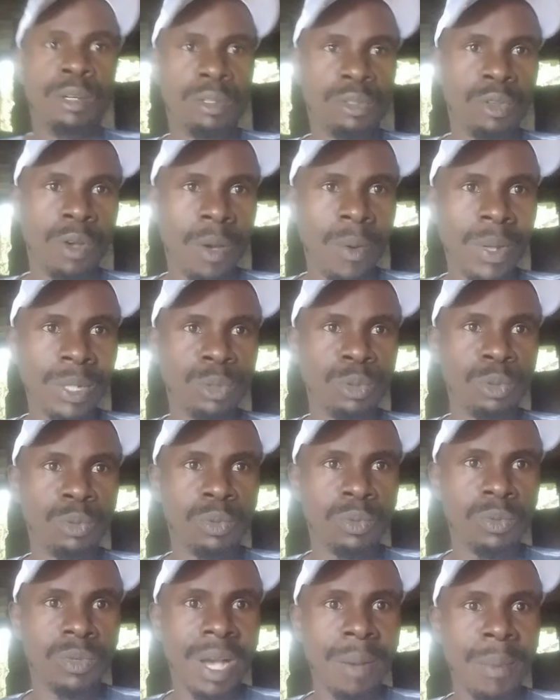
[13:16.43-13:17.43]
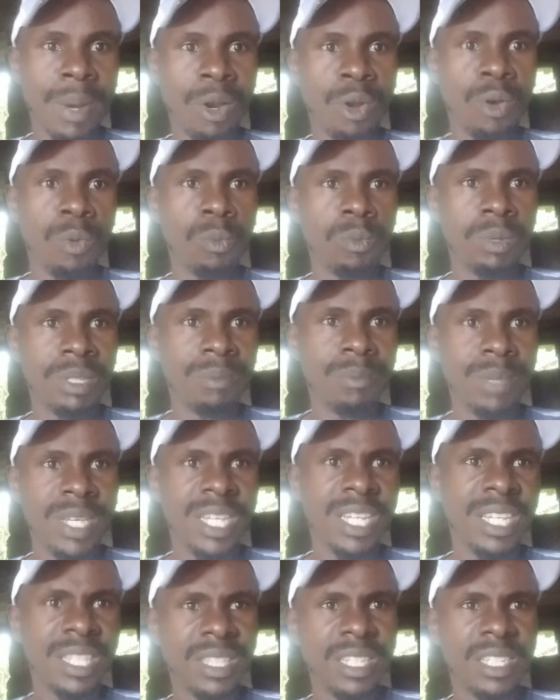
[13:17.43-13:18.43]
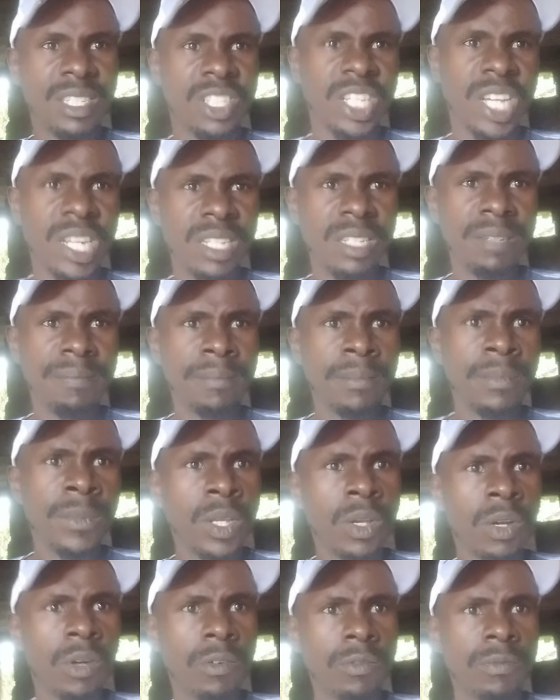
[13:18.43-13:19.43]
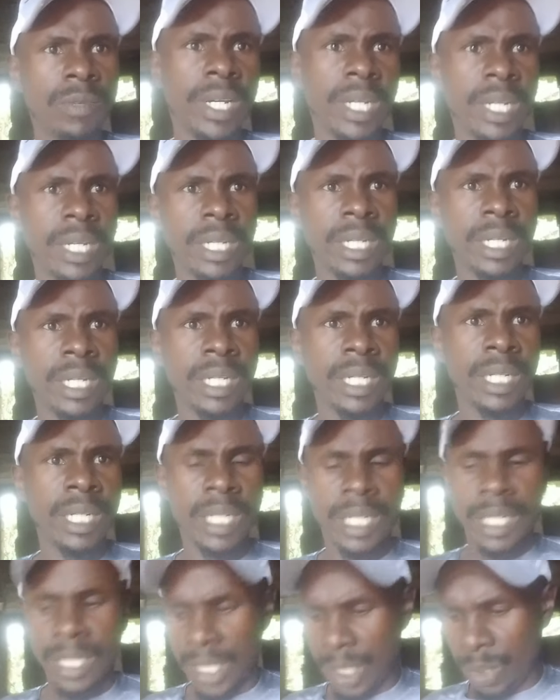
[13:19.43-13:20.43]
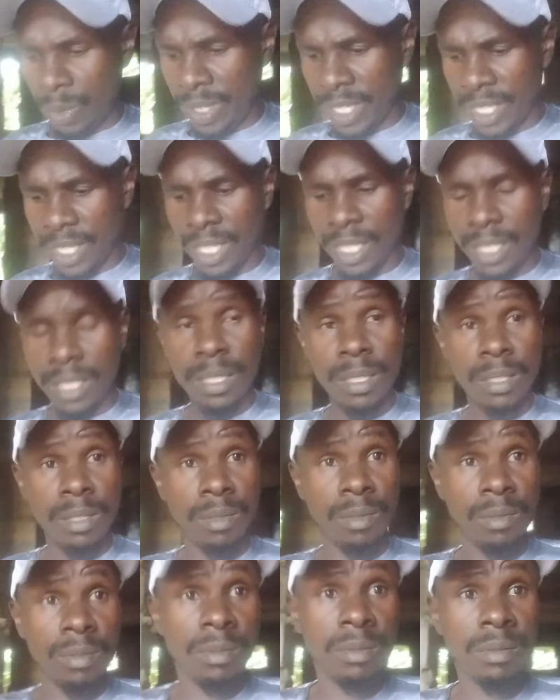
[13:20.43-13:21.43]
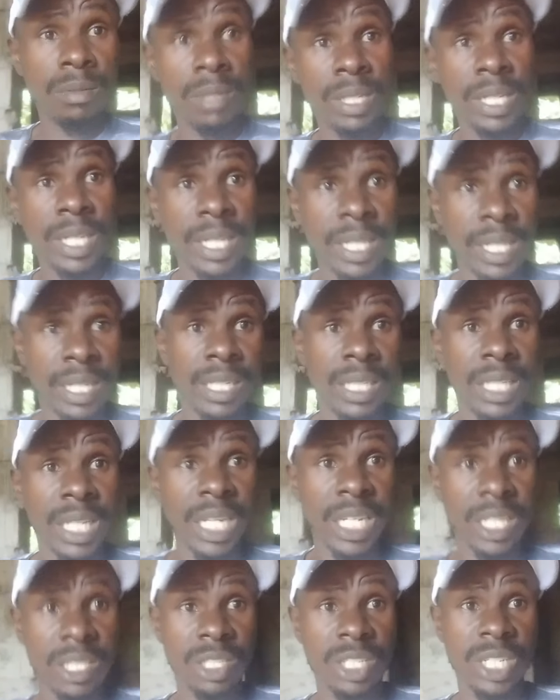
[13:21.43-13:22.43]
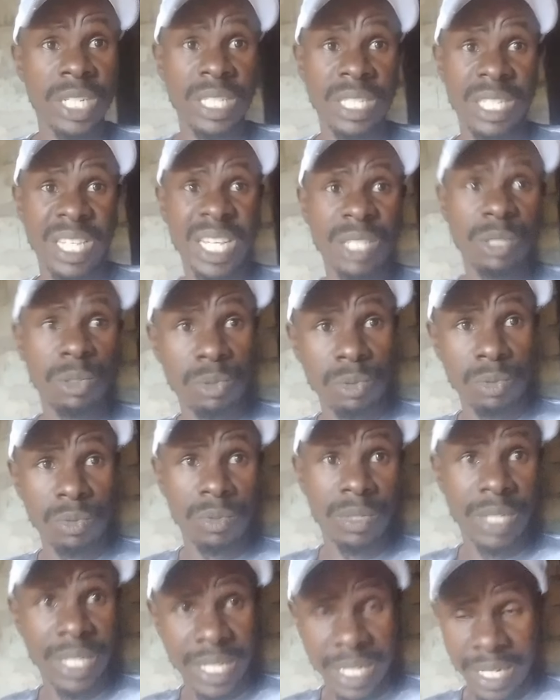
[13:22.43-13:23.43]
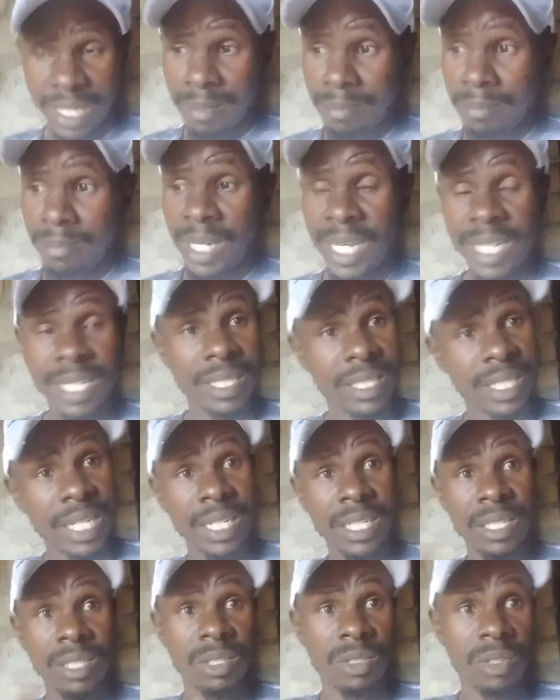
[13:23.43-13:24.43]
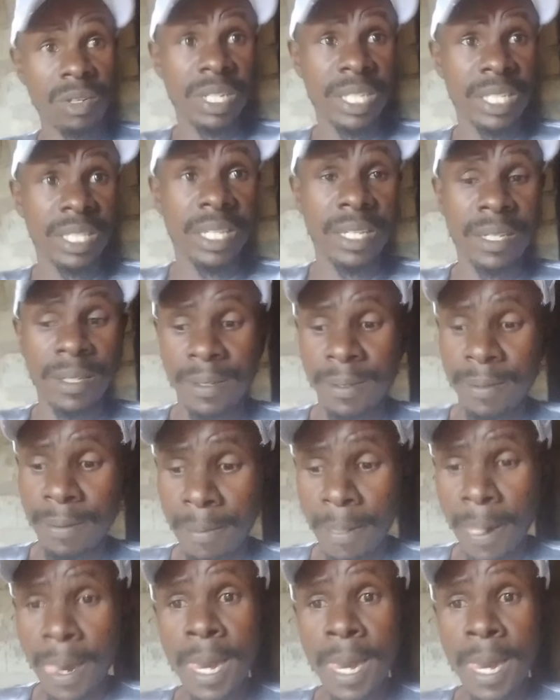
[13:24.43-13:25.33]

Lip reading: So I want you to come along with me in this journey of doing this. So the electrician is yet to come and start installing the